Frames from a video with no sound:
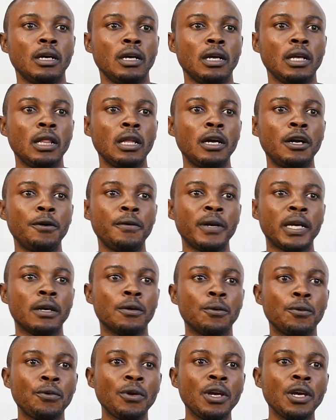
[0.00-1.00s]
Hilary
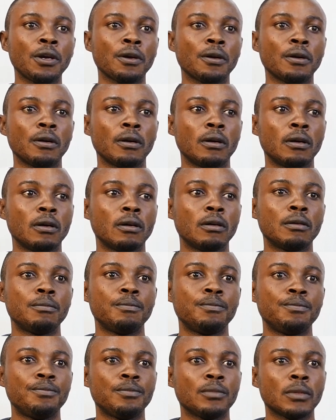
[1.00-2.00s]
wear
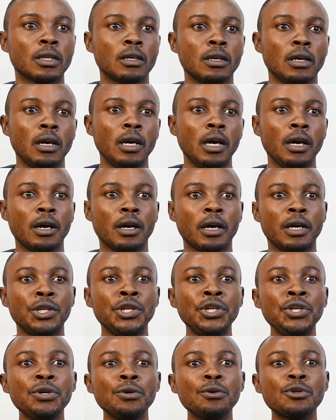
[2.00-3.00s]
her
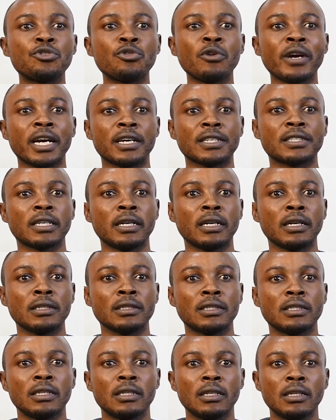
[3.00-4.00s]
new dress
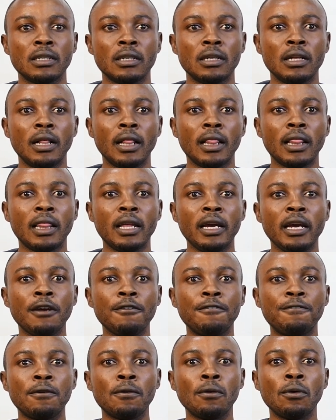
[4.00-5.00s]
and
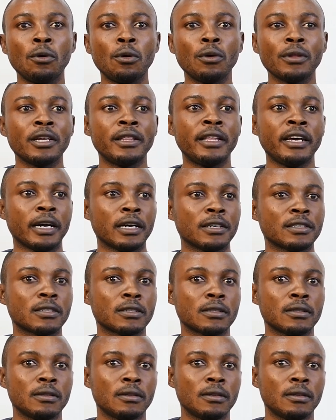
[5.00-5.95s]
leave for the dance.